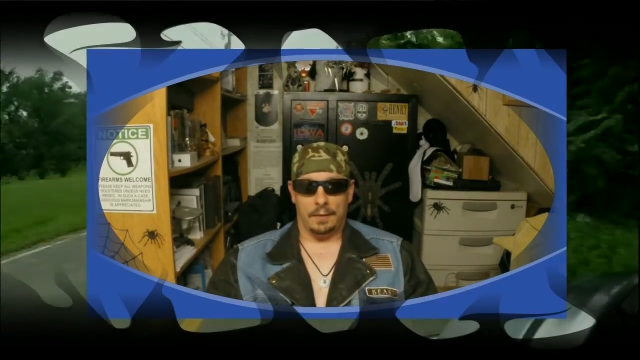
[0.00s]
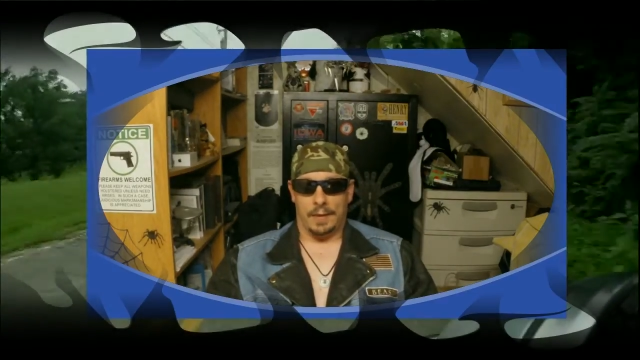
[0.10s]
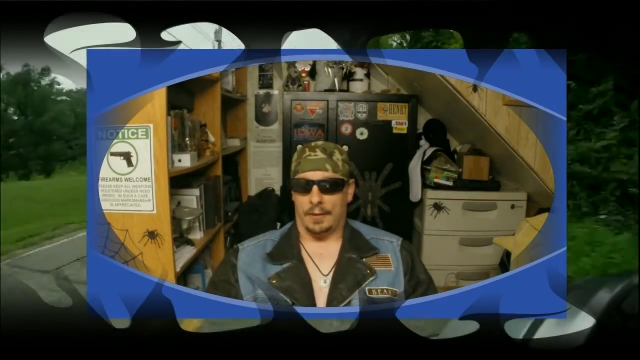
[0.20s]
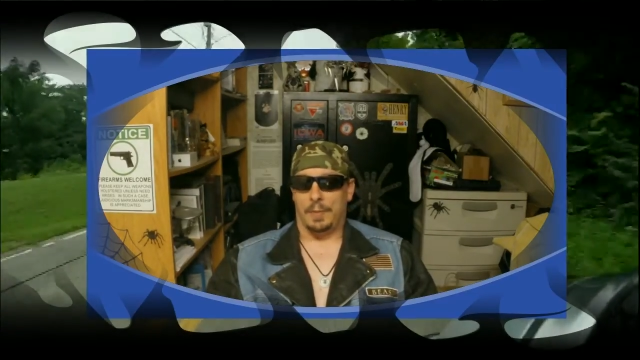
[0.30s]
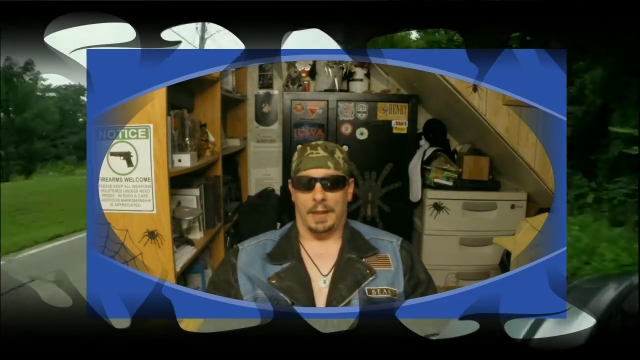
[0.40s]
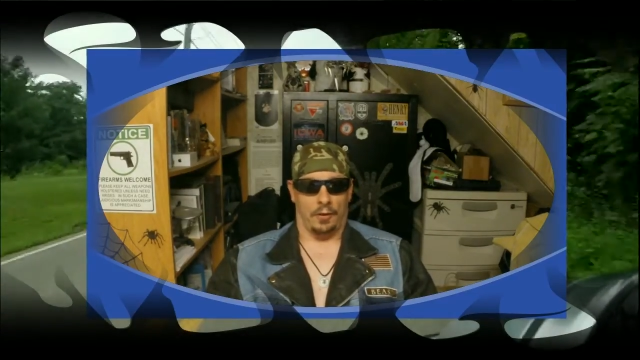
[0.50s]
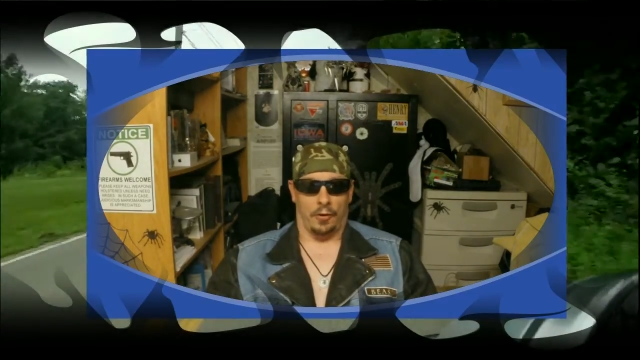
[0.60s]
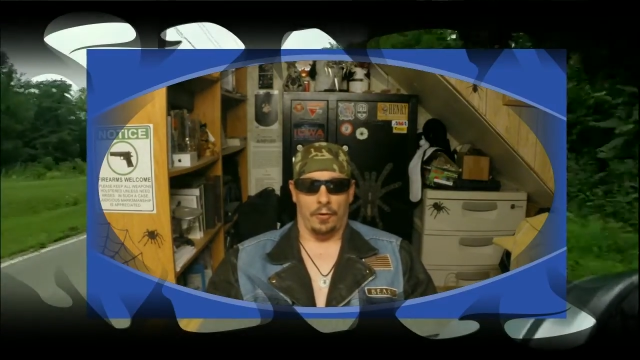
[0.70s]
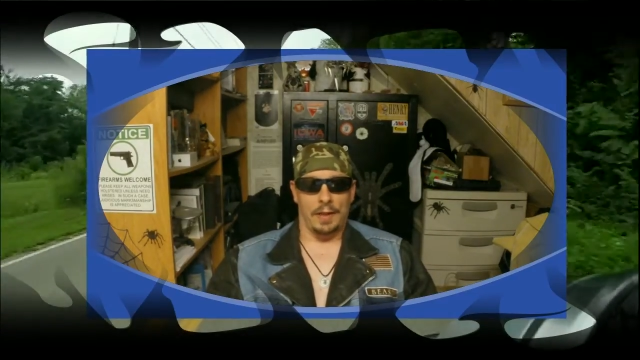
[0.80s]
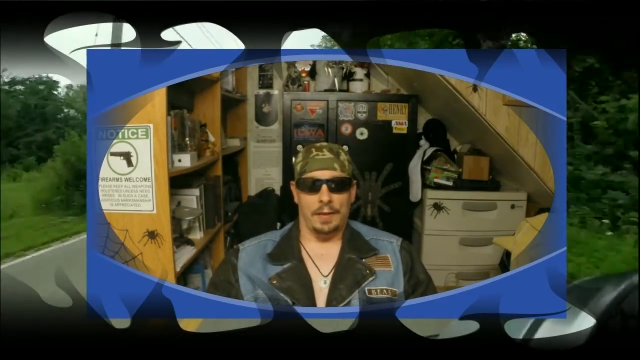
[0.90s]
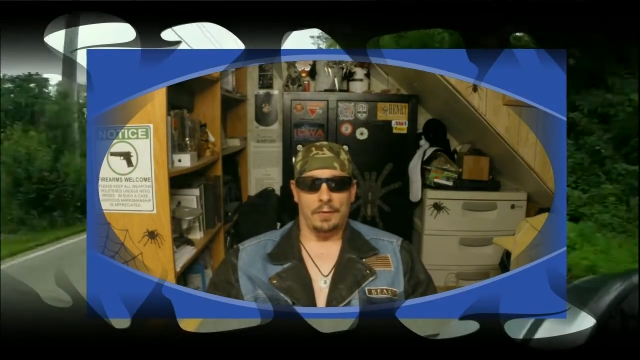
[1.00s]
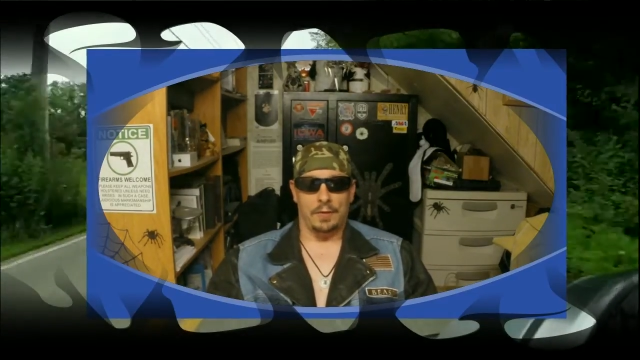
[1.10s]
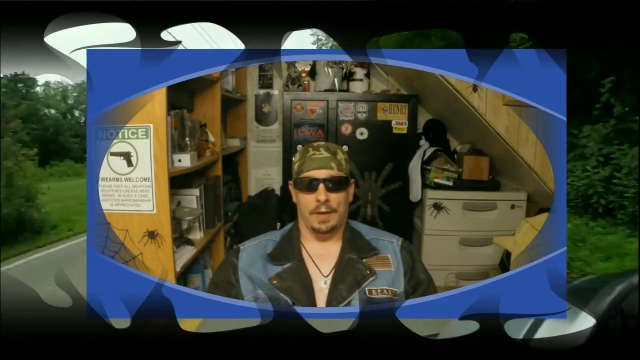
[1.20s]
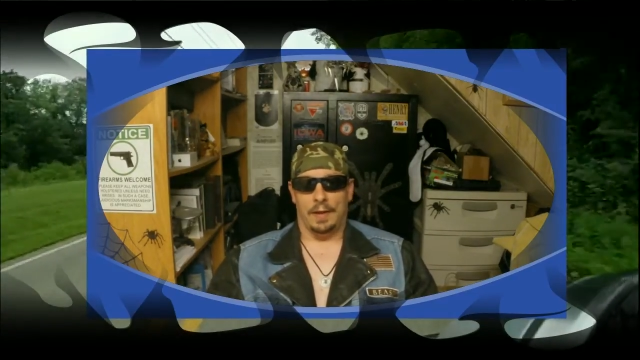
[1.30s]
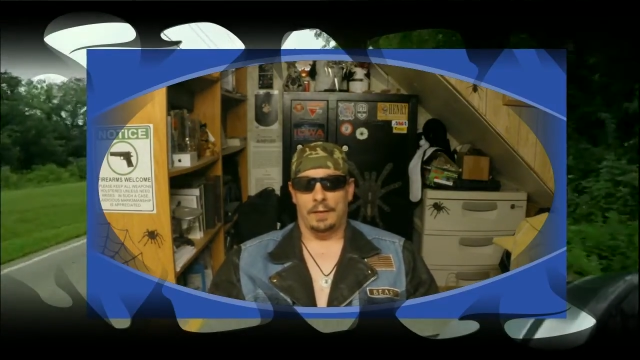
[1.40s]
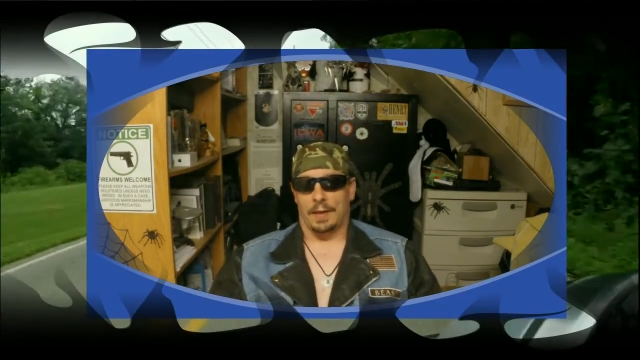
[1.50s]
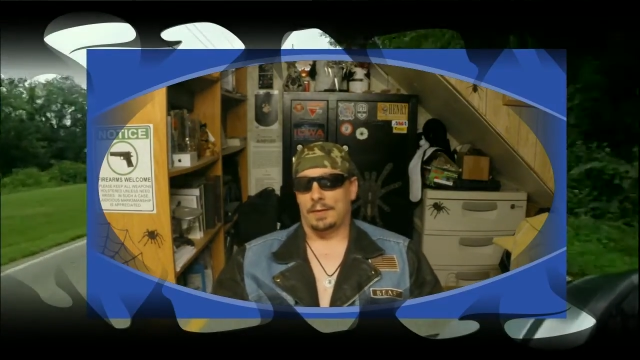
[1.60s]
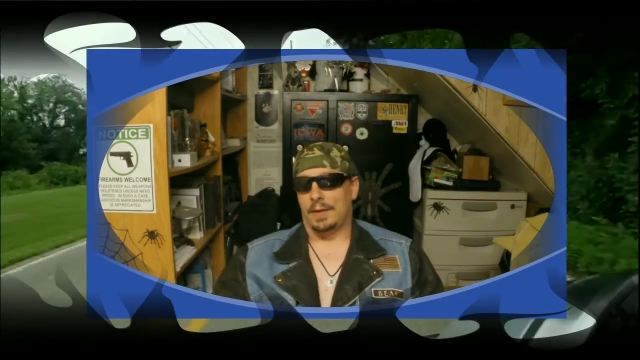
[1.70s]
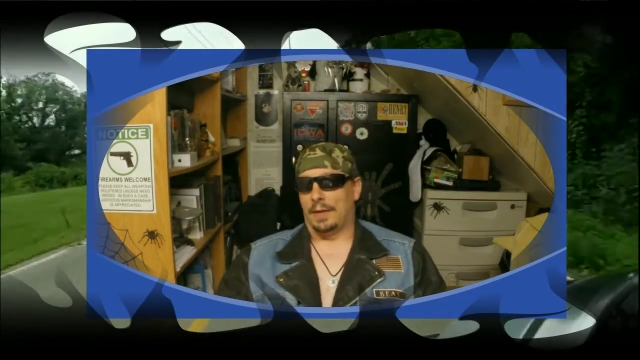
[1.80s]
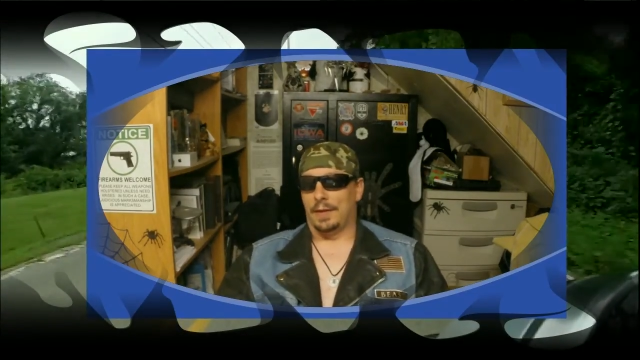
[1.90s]
That's being courteous.
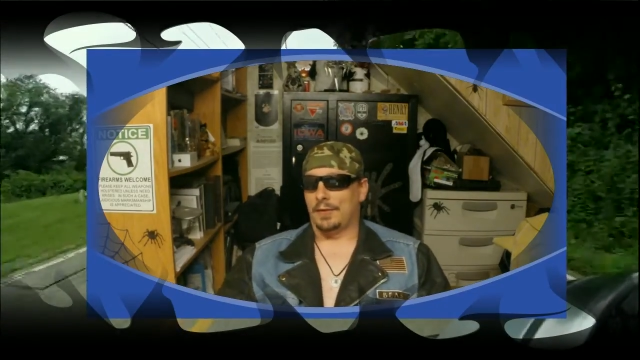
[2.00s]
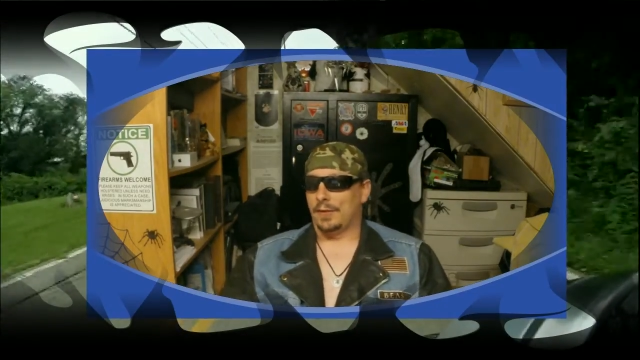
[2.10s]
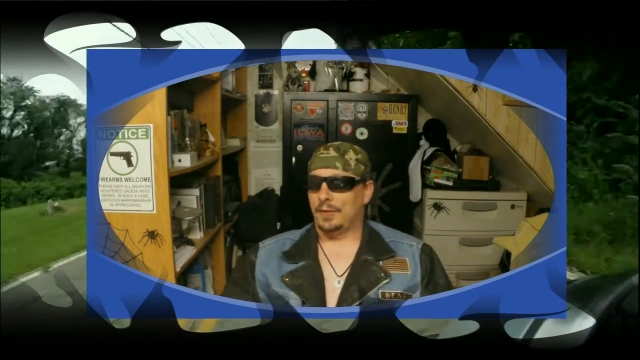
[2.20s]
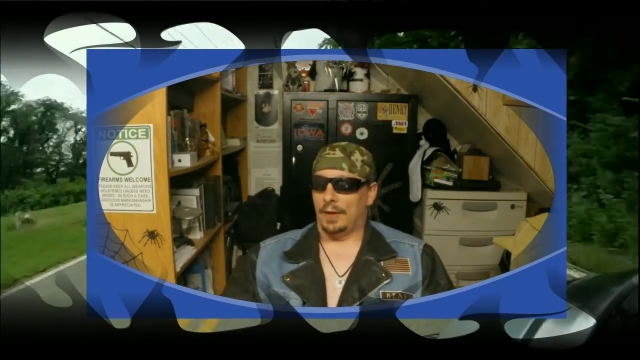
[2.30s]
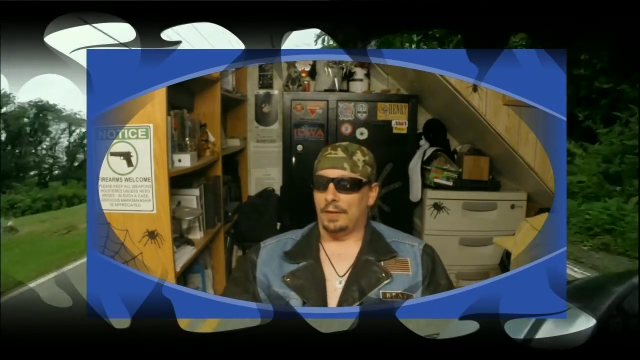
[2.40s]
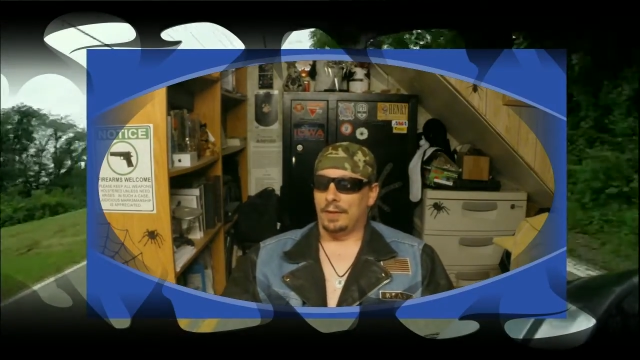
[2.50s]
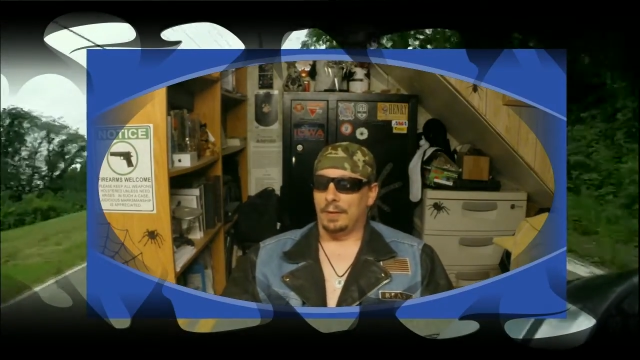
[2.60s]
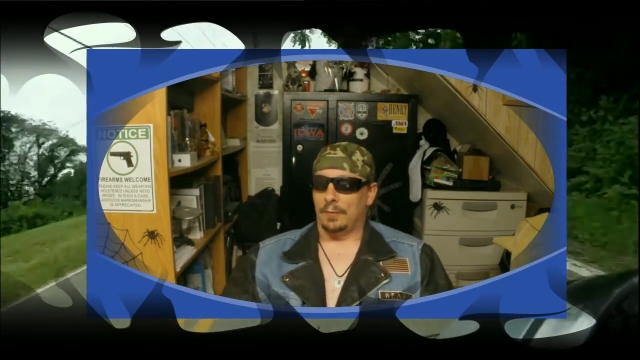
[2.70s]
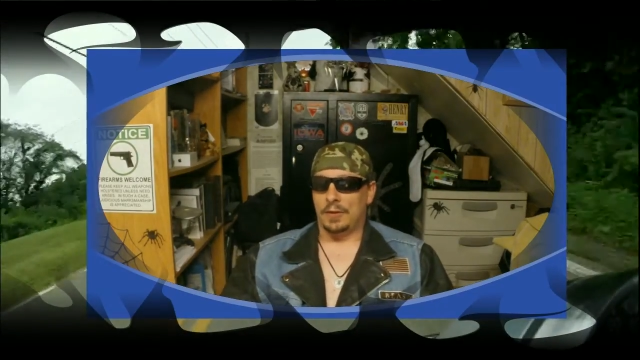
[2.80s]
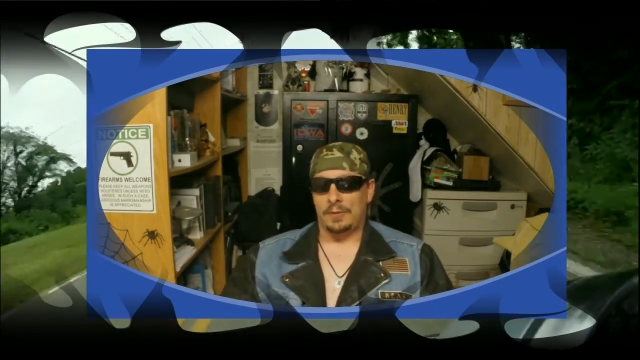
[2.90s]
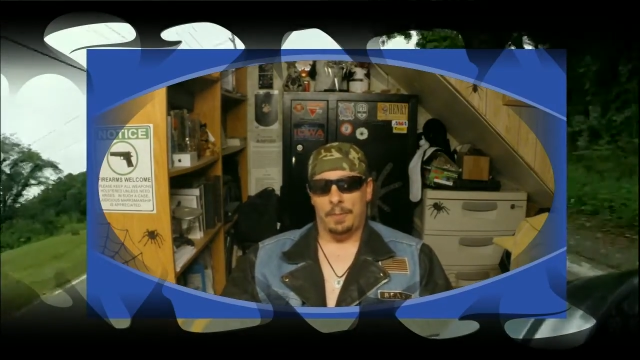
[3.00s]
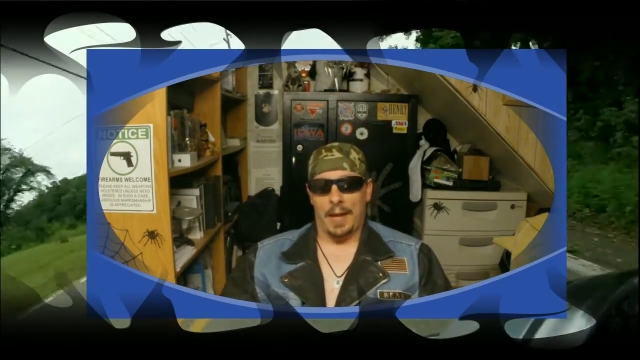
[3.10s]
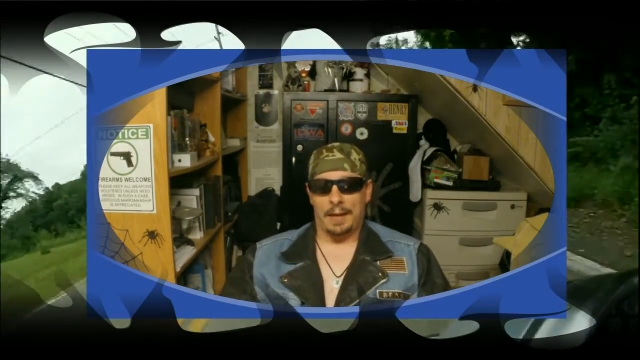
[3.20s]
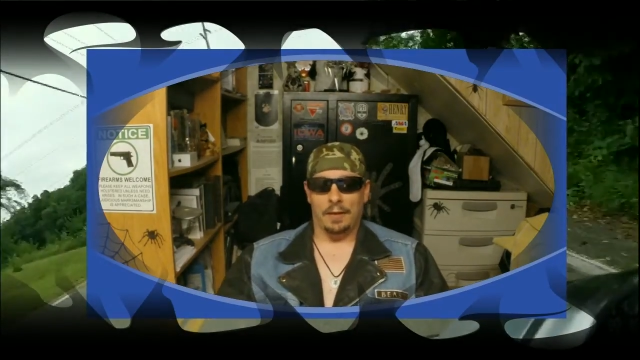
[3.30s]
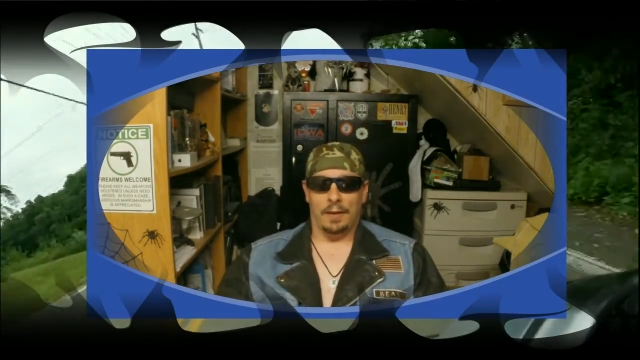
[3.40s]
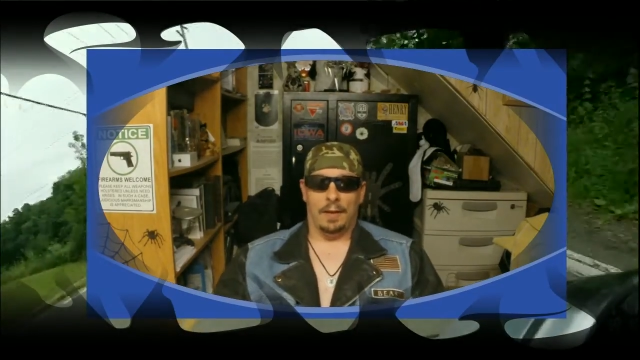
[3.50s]
That's not necessarily respect.